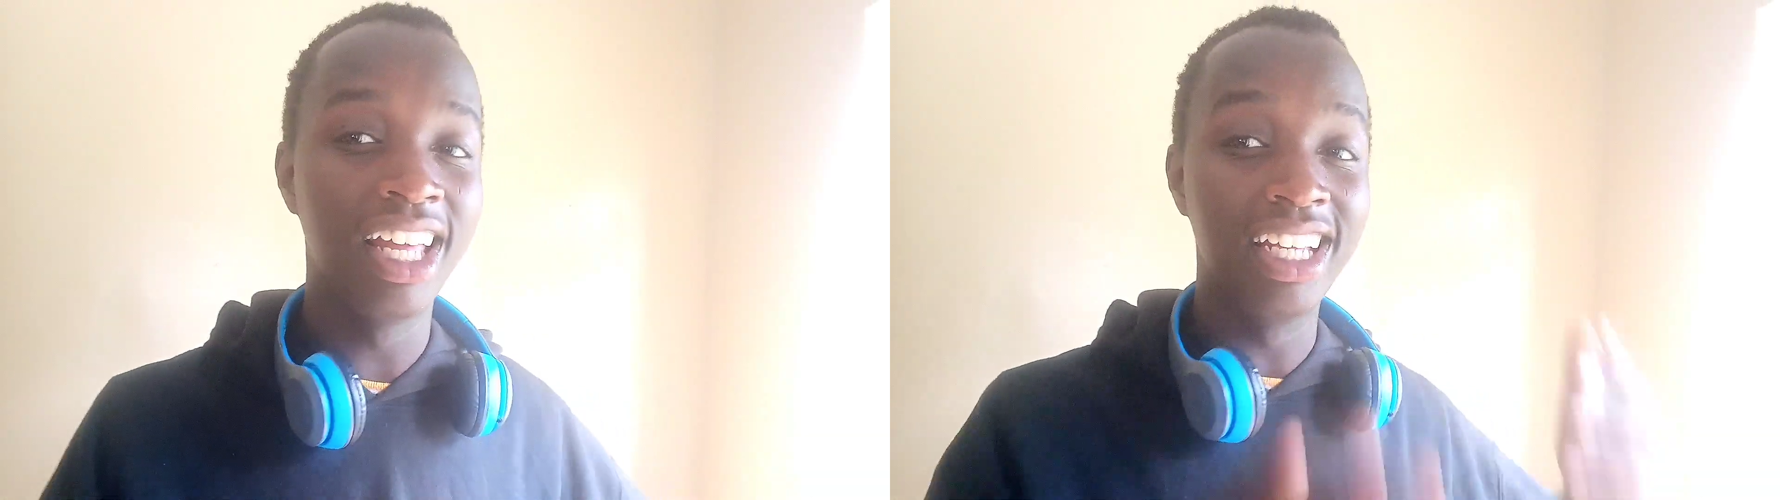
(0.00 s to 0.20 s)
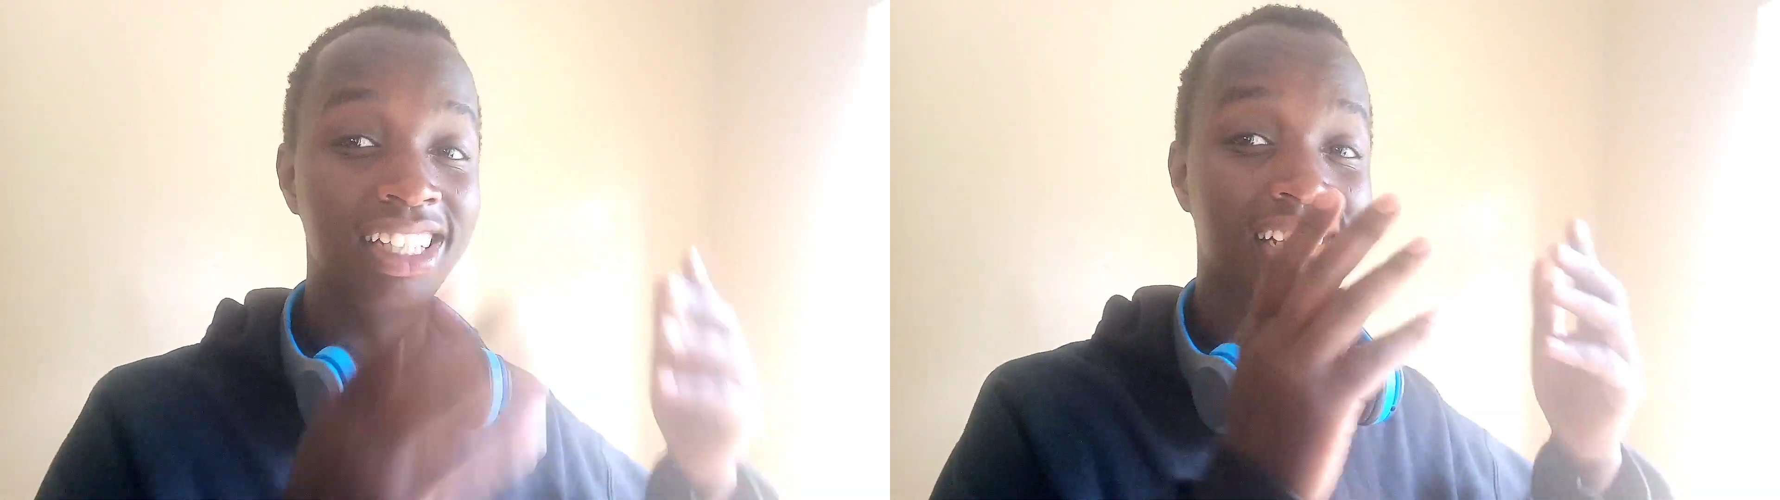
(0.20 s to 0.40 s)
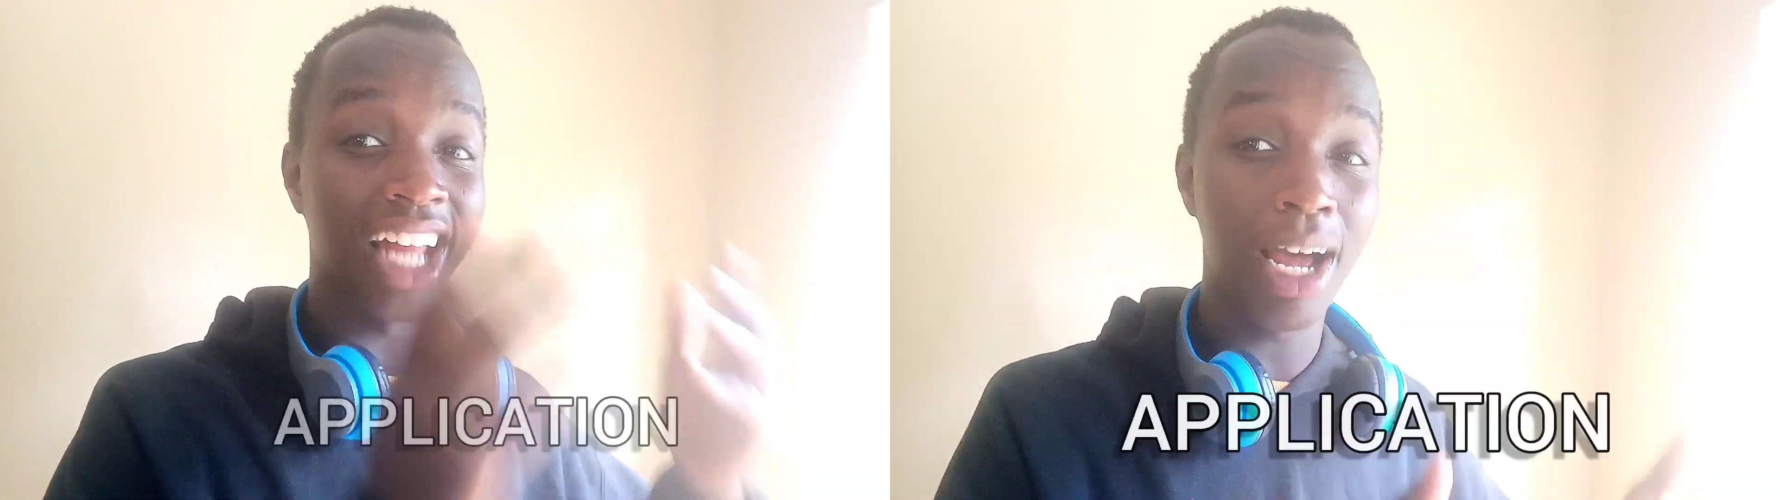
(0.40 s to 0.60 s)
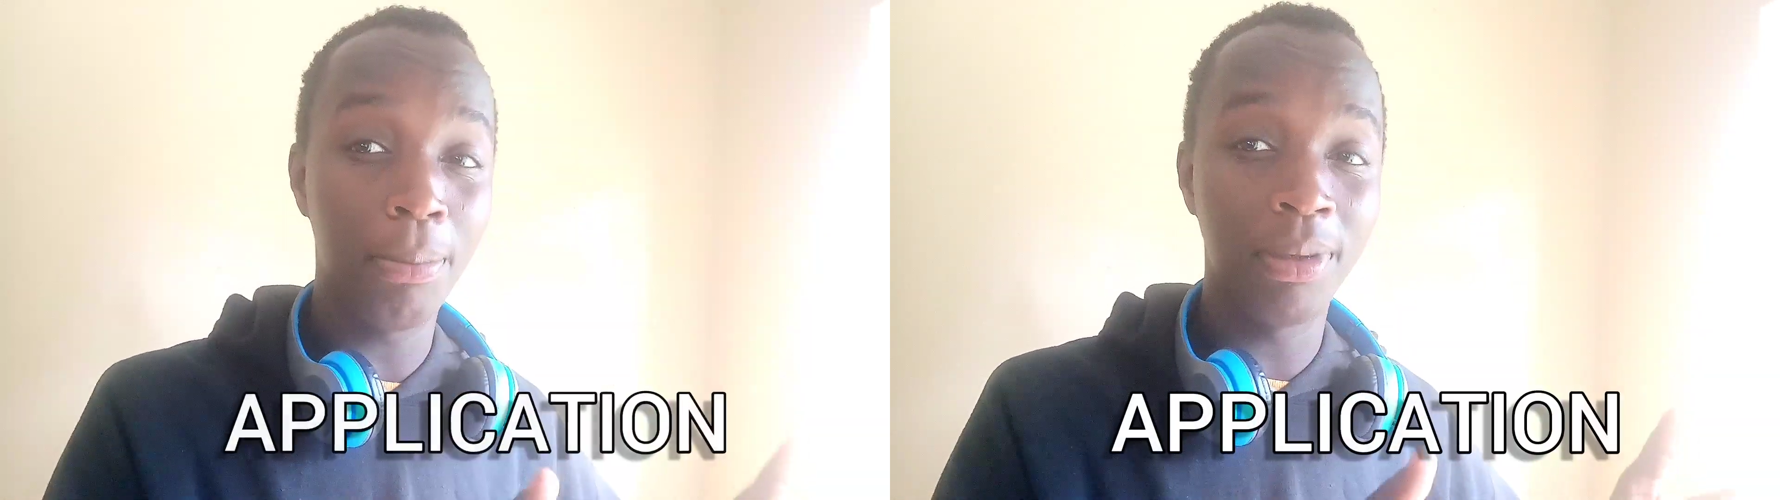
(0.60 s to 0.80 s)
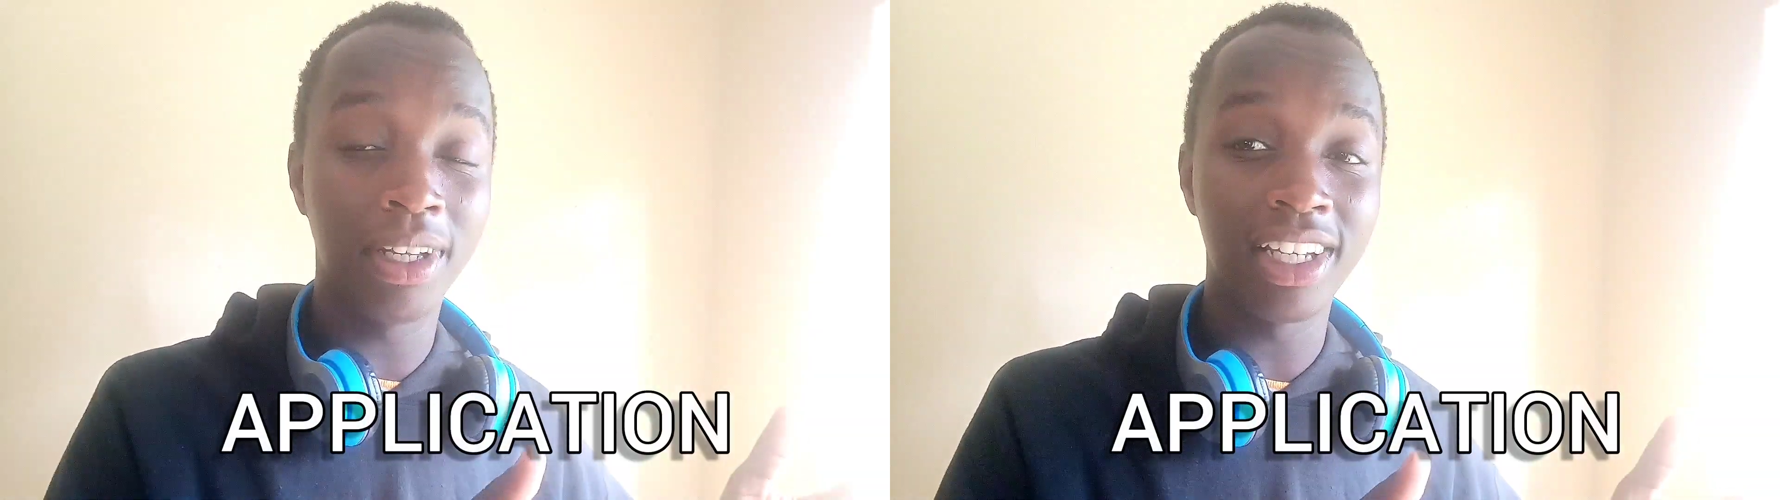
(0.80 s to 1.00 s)
is an
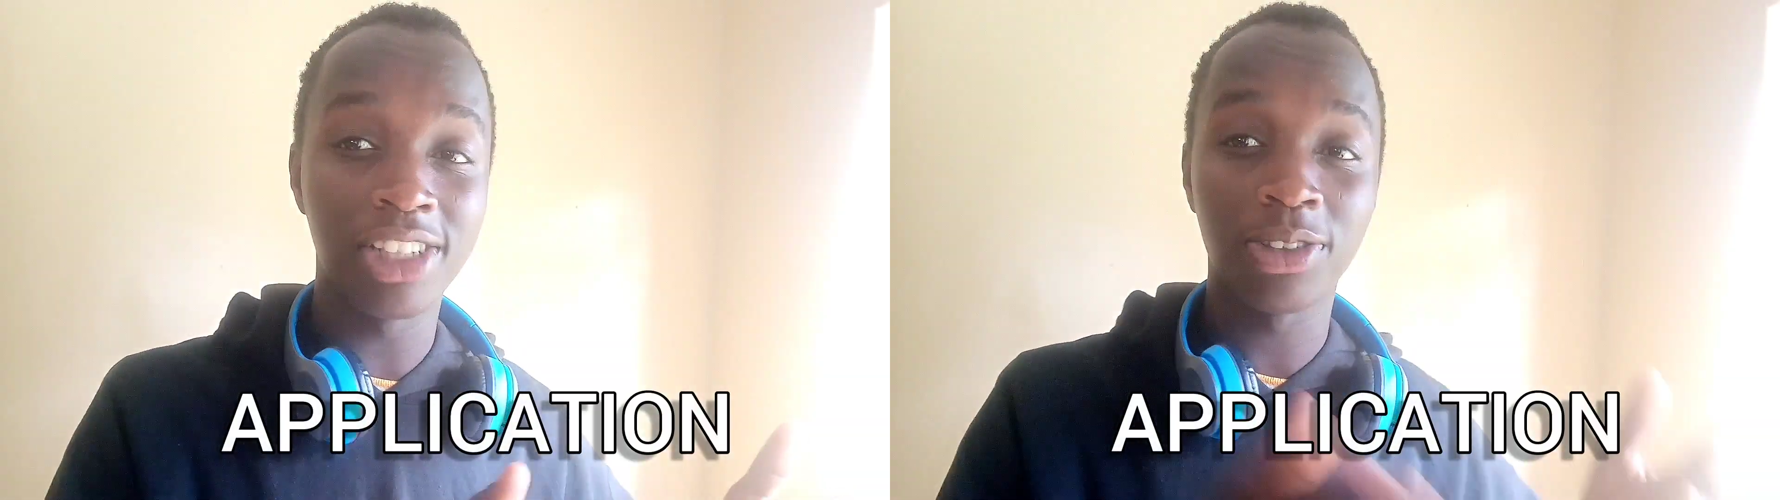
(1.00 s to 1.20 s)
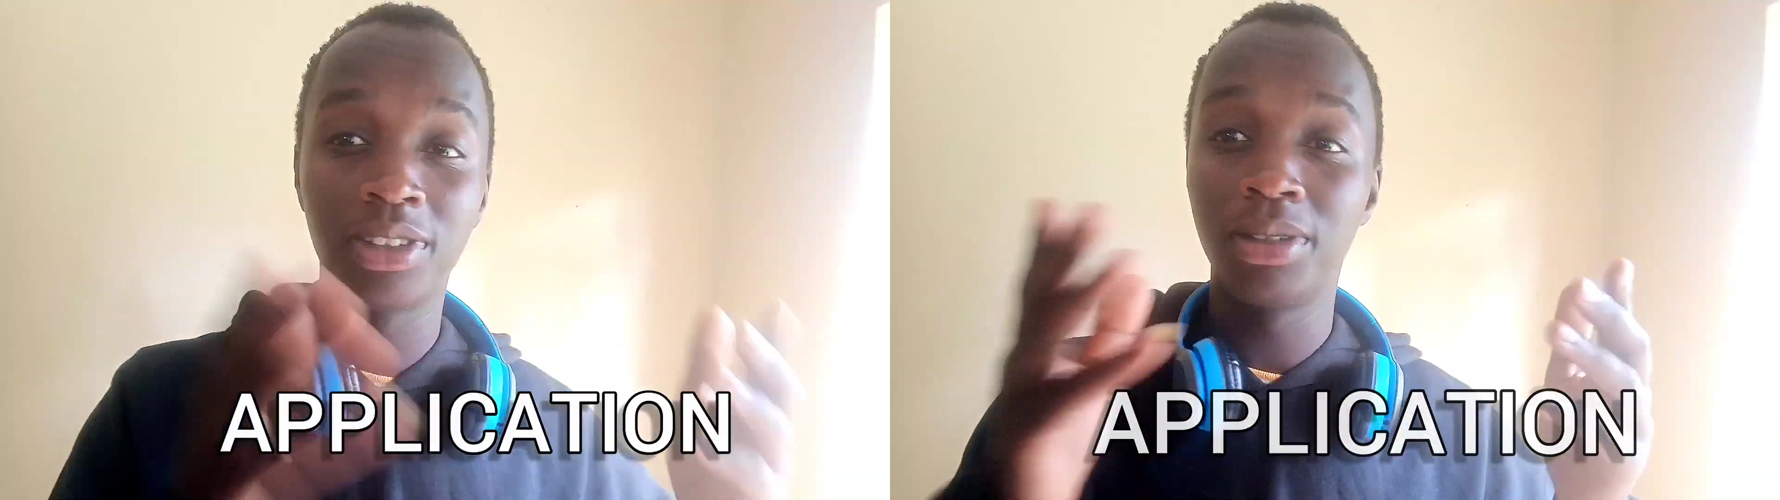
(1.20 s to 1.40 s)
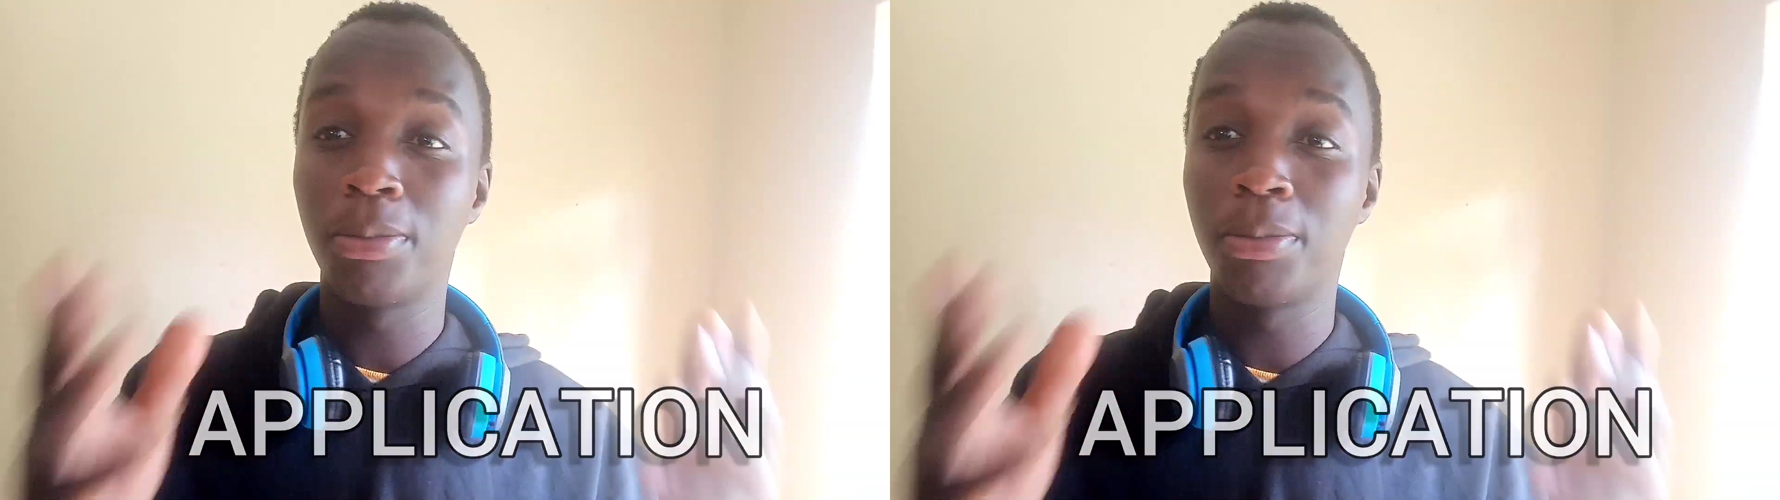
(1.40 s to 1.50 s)
application